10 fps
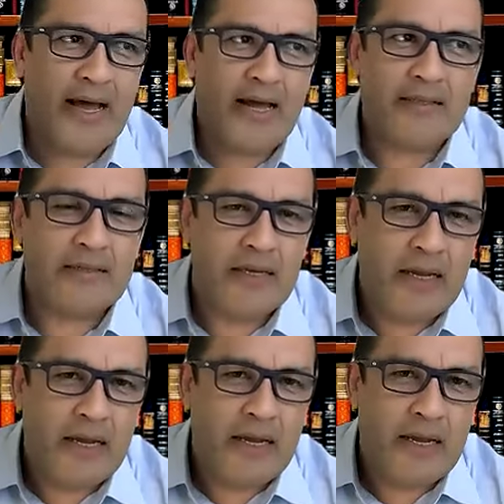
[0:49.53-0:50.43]

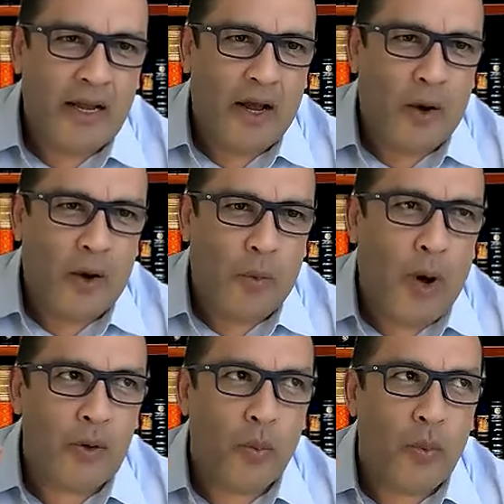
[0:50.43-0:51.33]
that
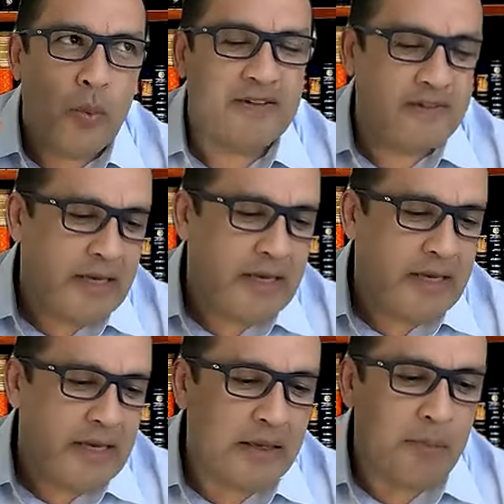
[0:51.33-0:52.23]
what we
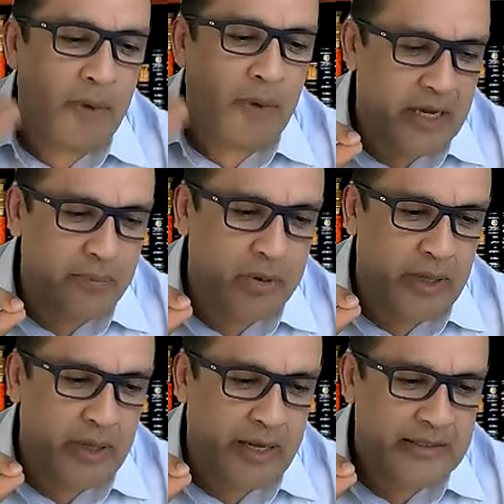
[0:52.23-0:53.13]
see in the
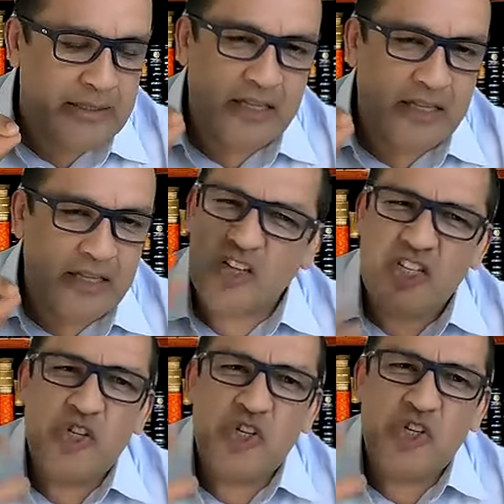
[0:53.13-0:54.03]
marketplace
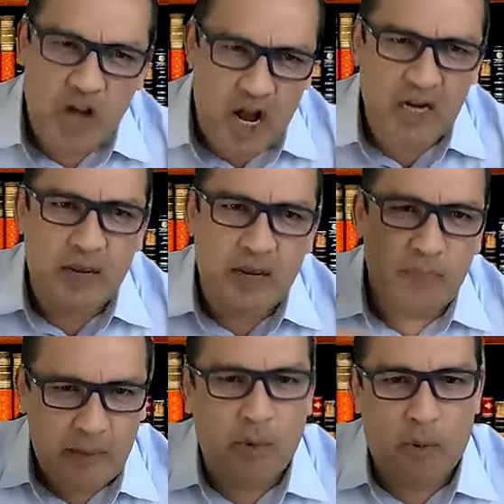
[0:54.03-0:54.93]
doesn't
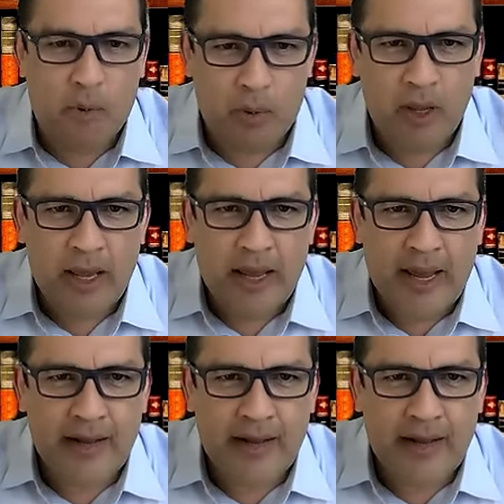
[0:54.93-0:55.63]
shock people.